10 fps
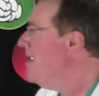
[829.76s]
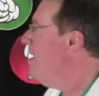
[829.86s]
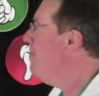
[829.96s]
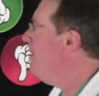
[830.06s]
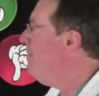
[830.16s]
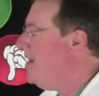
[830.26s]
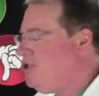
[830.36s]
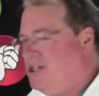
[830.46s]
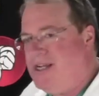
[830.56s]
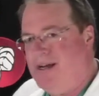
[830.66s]
When a
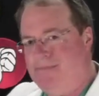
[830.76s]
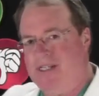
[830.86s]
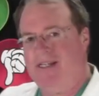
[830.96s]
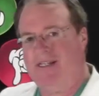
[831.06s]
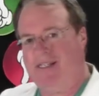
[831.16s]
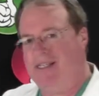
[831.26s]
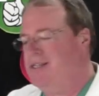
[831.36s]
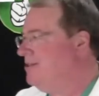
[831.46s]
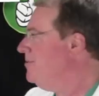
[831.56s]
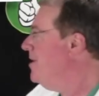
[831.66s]
patient comes in to see
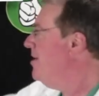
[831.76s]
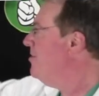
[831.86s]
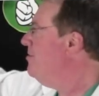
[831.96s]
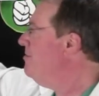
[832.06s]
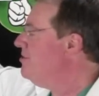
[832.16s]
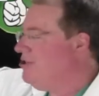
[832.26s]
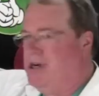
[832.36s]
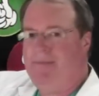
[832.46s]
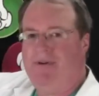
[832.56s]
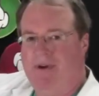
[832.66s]
you, you
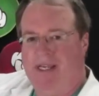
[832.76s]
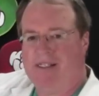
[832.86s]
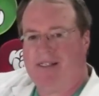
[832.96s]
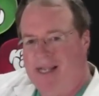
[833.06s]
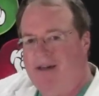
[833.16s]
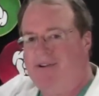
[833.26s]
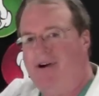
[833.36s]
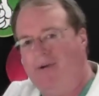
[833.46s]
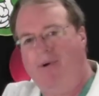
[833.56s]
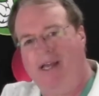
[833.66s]
determine risk. Now there
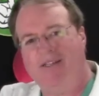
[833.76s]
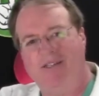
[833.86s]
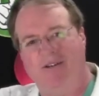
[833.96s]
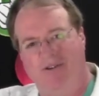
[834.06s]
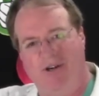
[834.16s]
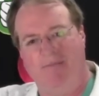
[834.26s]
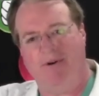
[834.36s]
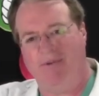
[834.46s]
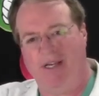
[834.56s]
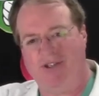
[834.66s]
are ways to
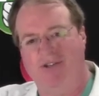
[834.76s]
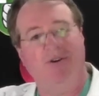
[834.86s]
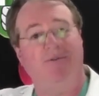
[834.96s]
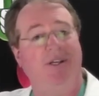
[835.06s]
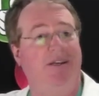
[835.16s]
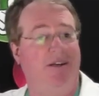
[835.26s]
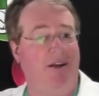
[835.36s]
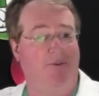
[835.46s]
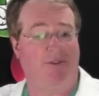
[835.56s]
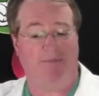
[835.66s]
determine risk. You don't need to
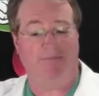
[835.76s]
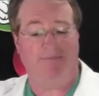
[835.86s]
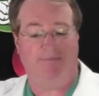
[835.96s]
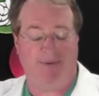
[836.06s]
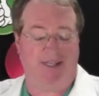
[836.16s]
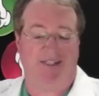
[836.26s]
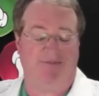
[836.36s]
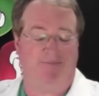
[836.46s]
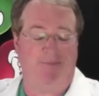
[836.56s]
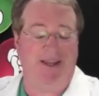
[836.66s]
know them because
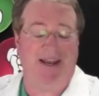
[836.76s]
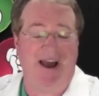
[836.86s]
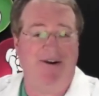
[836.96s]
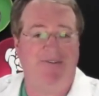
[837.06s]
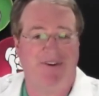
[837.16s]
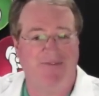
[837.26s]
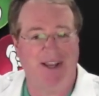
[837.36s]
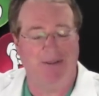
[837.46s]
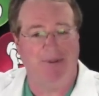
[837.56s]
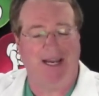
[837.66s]
we now have it
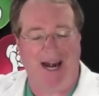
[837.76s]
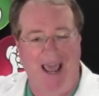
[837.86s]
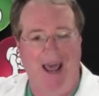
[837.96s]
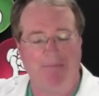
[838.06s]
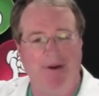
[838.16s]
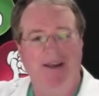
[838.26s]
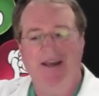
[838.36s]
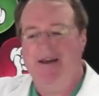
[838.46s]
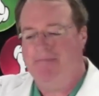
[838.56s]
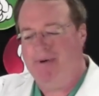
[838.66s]
available in an app.
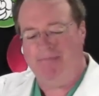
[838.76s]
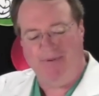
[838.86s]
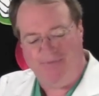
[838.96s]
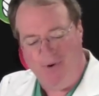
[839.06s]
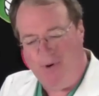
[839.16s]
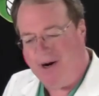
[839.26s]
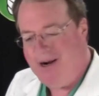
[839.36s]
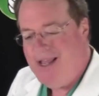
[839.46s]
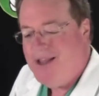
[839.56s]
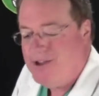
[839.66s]
But
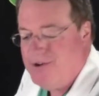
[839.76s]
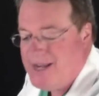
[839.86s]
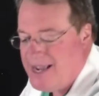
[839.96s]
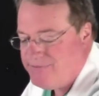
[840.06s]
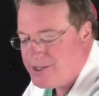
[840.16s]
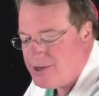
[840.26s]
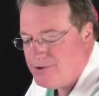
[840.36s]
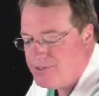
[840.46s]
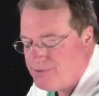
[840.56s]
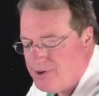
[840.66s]
before, you'd have to
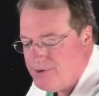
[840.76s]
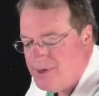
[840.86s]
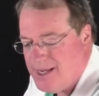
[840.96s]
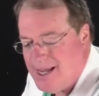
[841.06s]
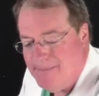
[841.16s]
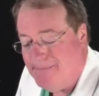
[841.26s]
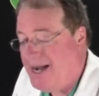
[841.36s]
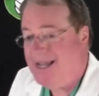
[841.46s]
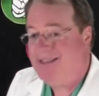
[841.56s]
go through my